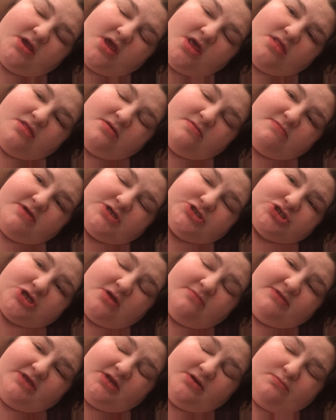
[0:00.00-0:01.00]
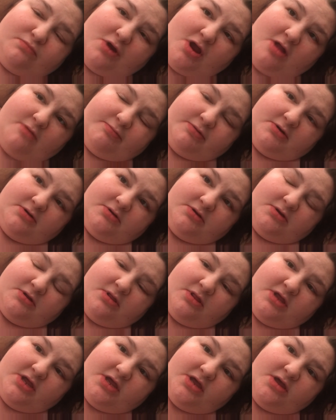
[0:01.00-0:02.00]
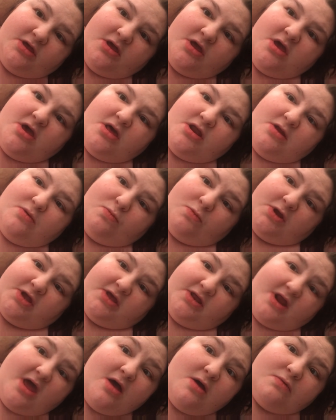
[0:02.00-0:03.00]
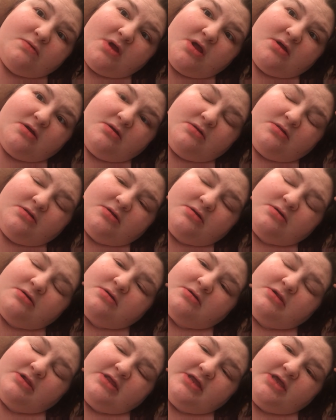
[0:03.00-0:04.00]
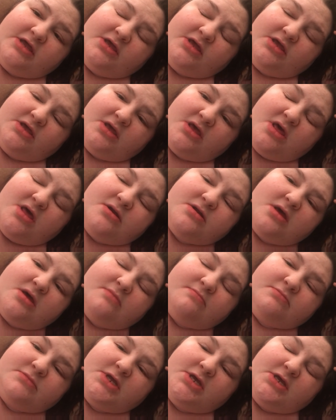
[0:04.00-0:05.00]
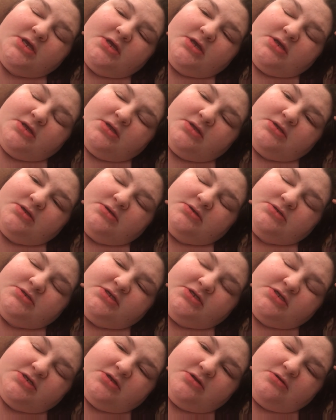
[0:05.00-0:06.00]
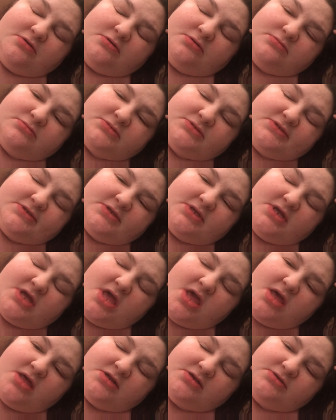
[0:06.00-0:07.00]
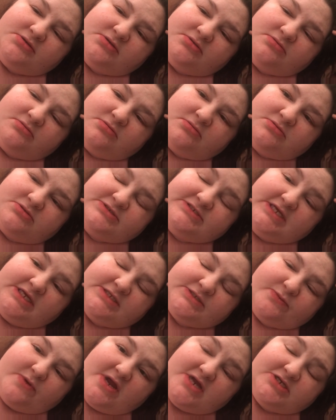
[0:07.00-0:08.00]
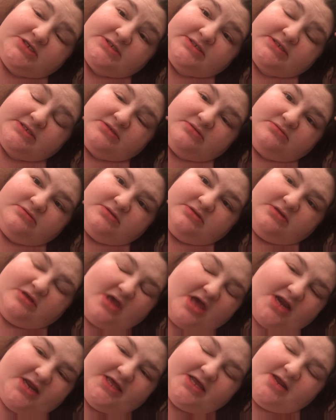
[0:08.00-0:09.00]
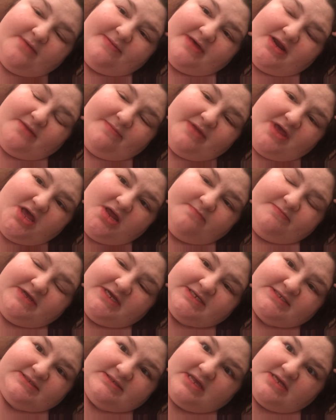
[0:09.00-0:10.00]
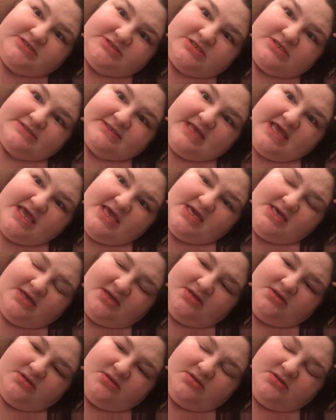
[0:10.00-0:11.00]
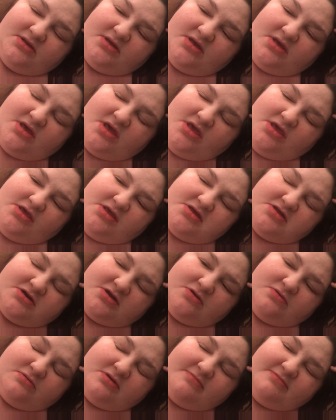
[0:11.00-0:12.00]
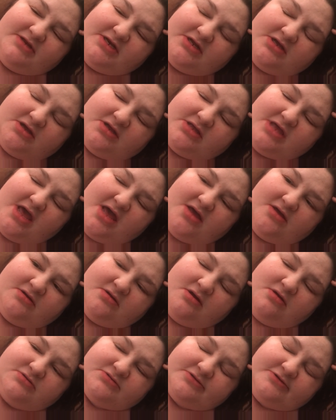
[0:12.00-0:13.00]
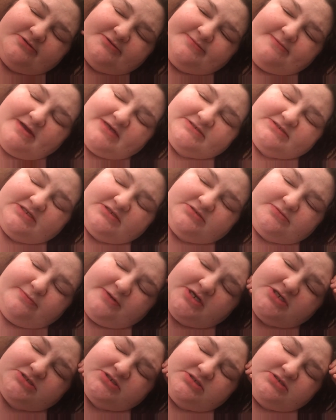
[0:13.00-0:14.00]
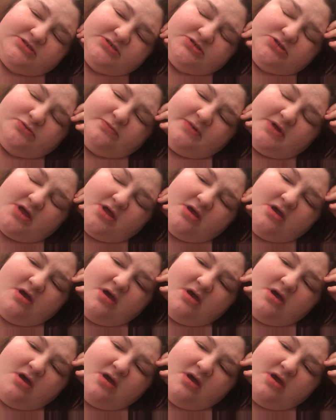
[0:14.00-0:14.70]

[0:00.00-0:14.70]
and then make sure I'm eating properly, working out regularly, and, you know, and days where I just gotta get up out of bed, because I just can't, you know. I mean, it always goes back to that depression, too, but